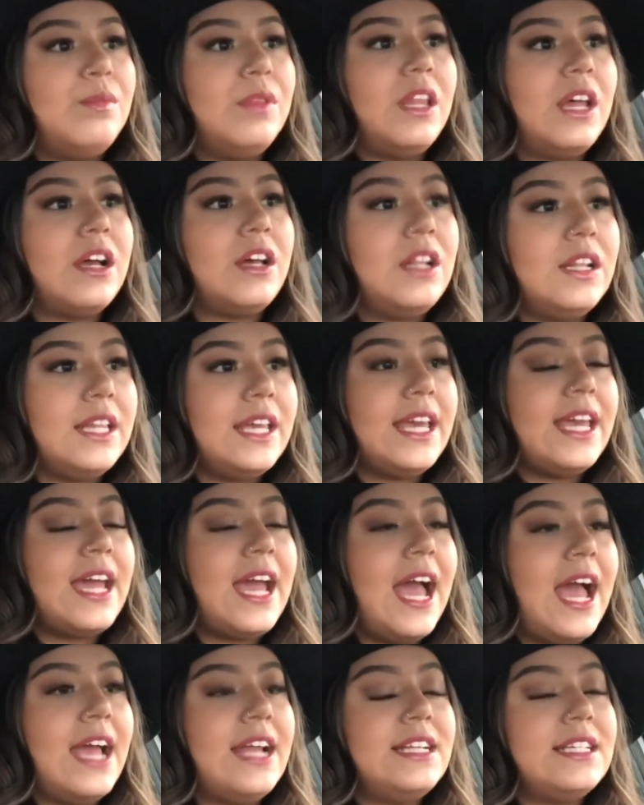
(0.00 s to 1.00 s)
Luckily
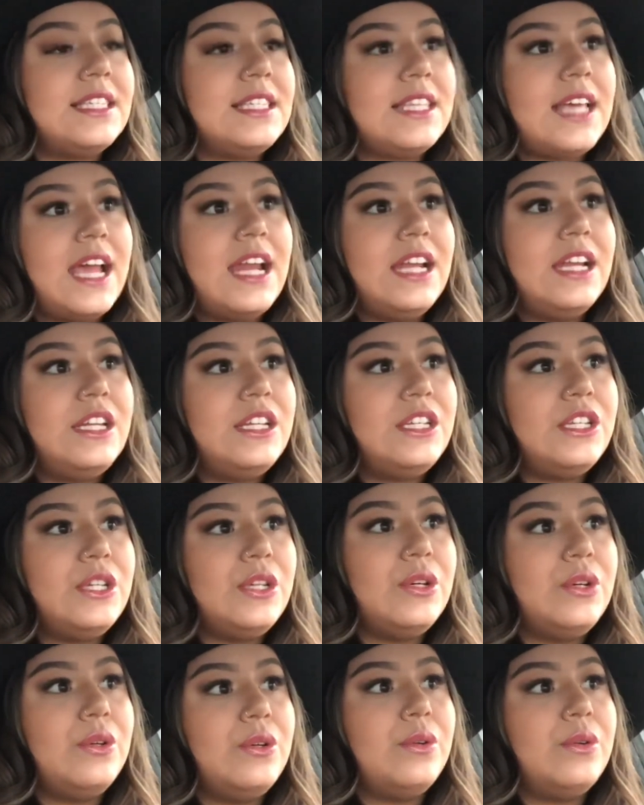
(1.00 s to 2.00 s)
I decided
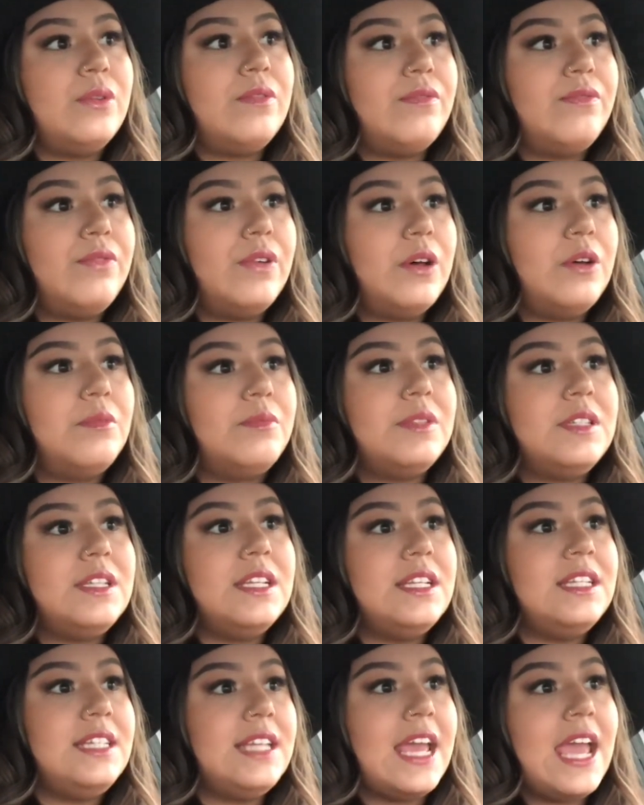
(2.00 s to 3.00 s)
to film
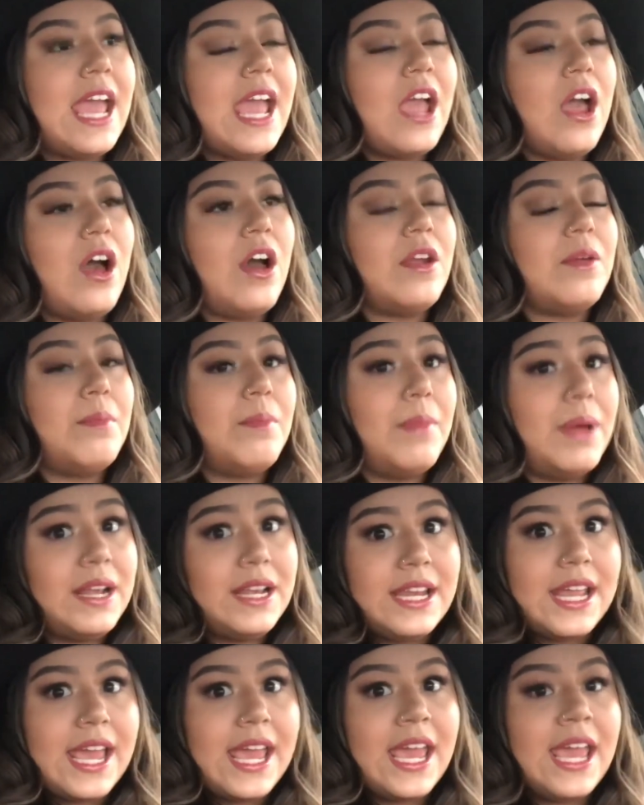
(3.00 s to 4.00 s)
today on a
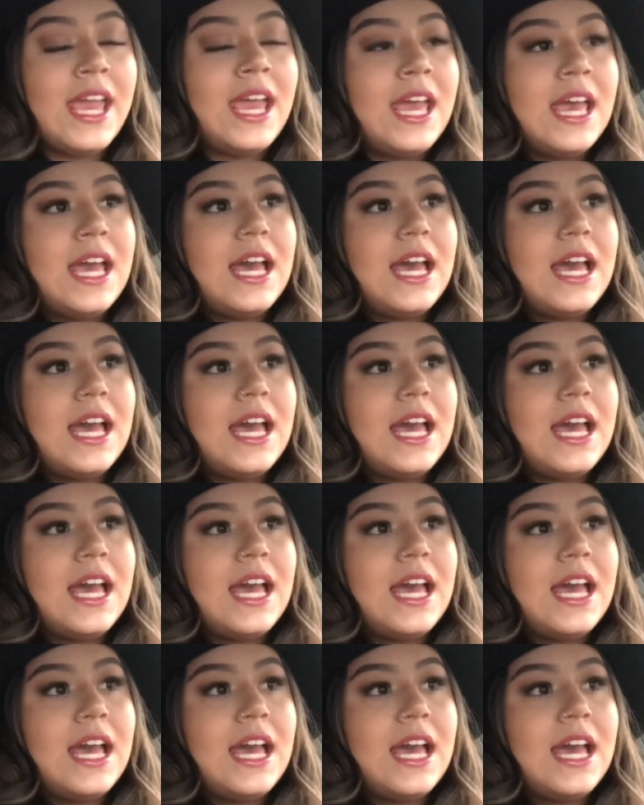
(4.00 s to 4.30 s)
Monday,